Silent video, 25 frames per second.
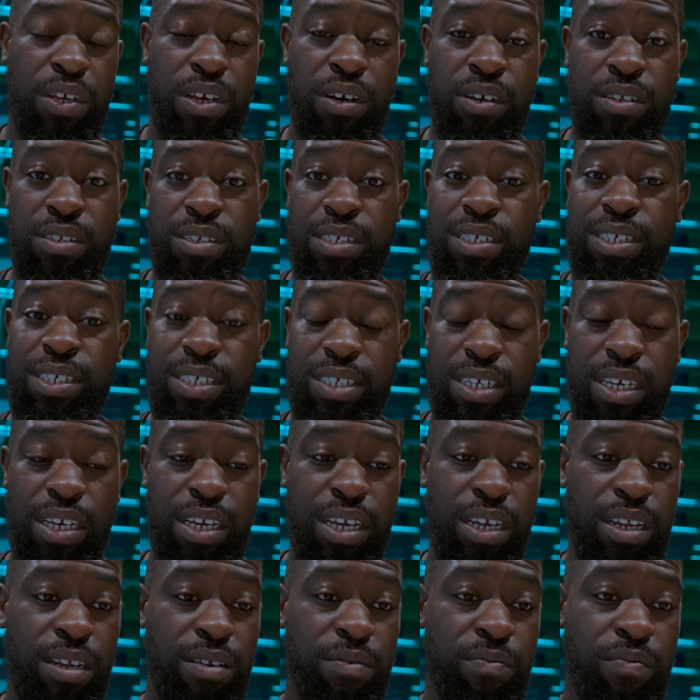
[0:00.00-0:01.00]
on the
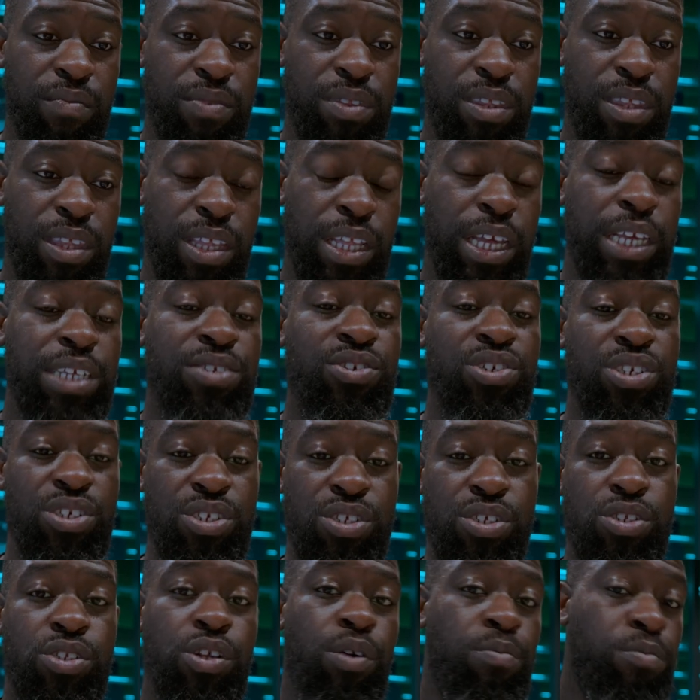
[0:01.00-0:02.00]
scene, like
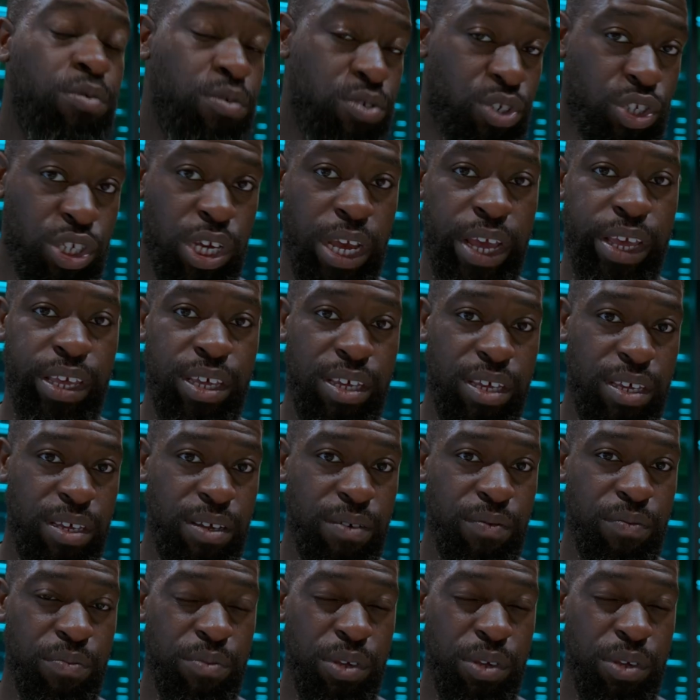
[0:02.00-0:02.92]
just double check,